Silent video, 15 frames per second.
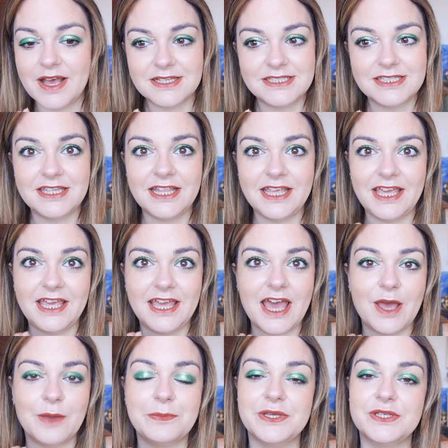personally
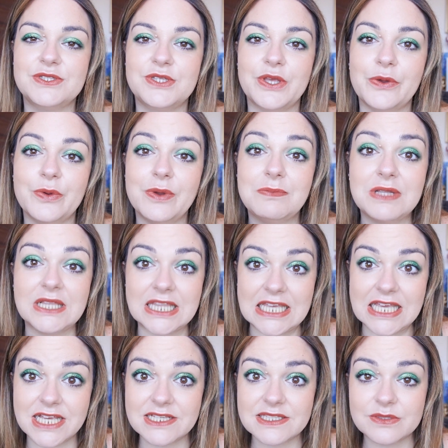am so
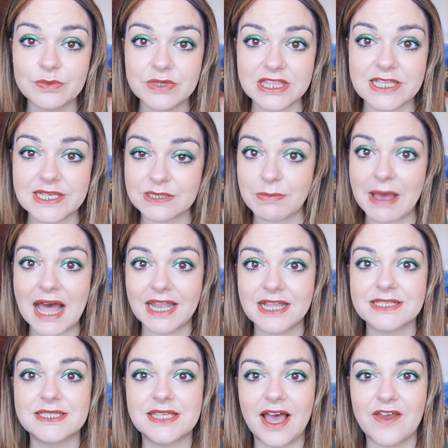pleased with these
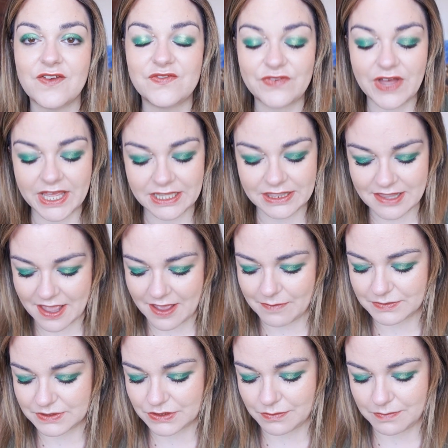palettes. I find
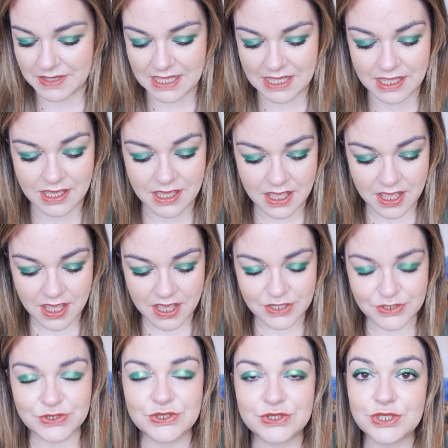them to be
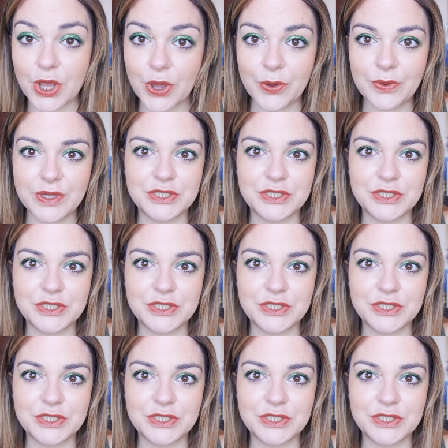so